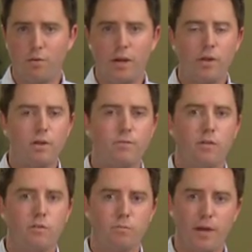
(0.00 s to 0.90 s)
Well, now that I've
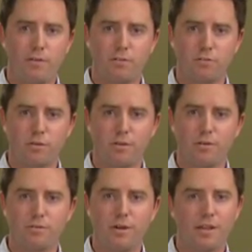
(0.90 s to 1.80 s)
covered the basics with
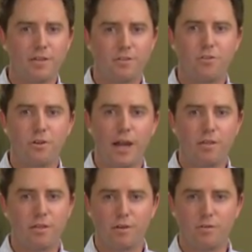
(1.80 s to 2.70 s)
you, I'd like to show you
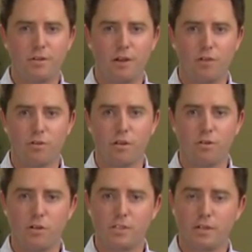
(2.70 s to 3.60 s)
how the 1300
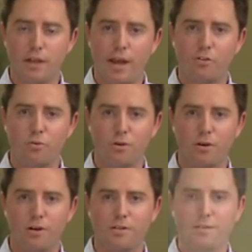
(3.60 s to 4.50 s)
looks in an actual
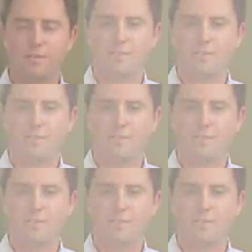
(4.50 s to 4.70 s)
call.